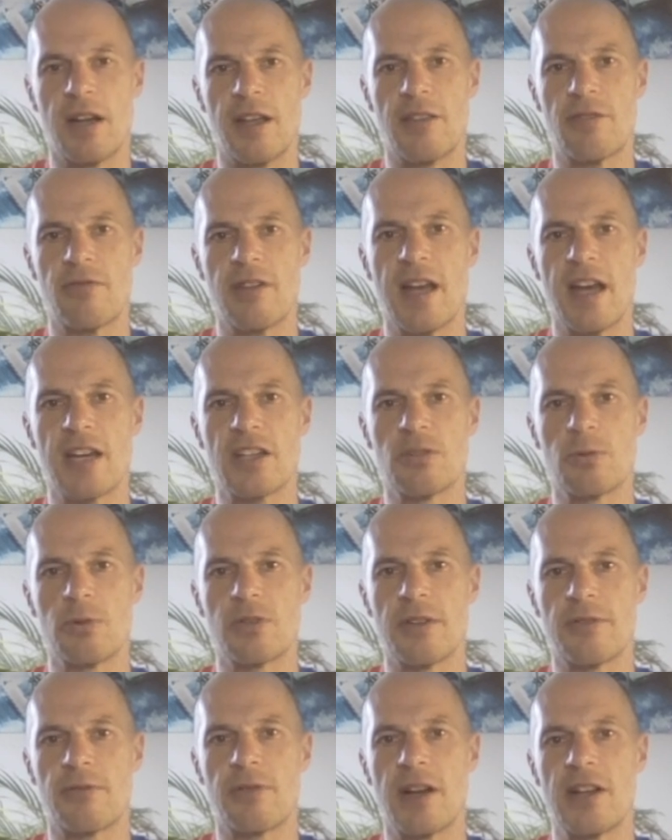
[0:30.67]
3x will
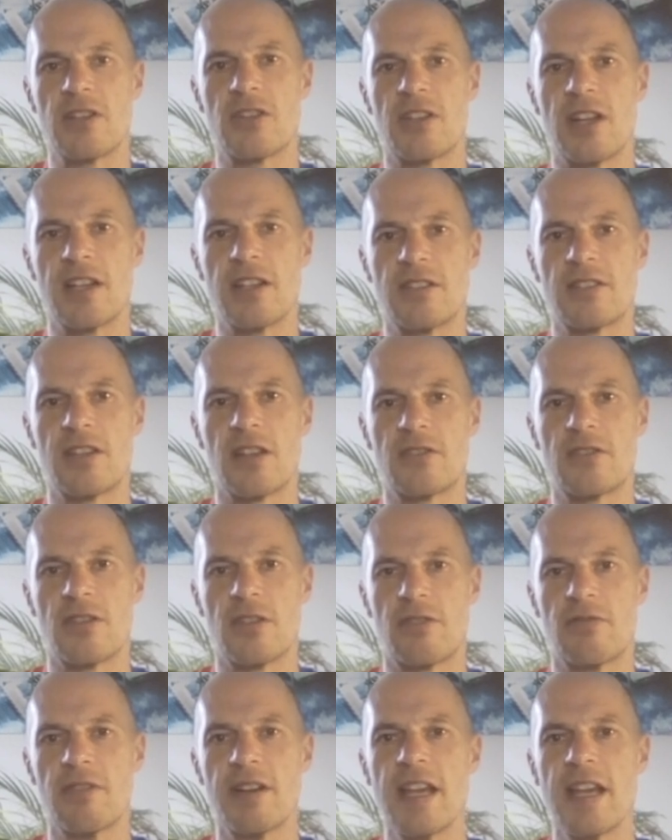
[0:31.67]
differentiate to
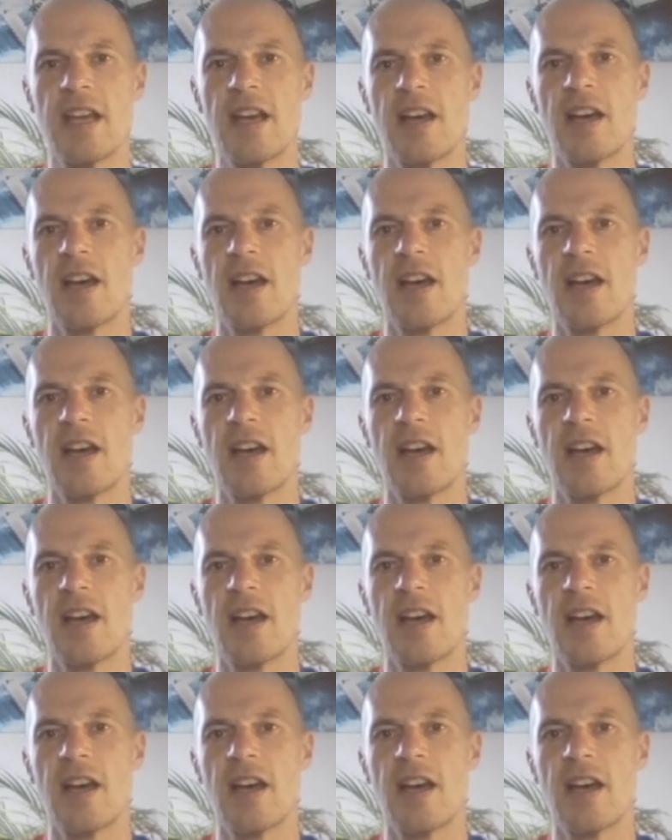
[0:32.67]
3,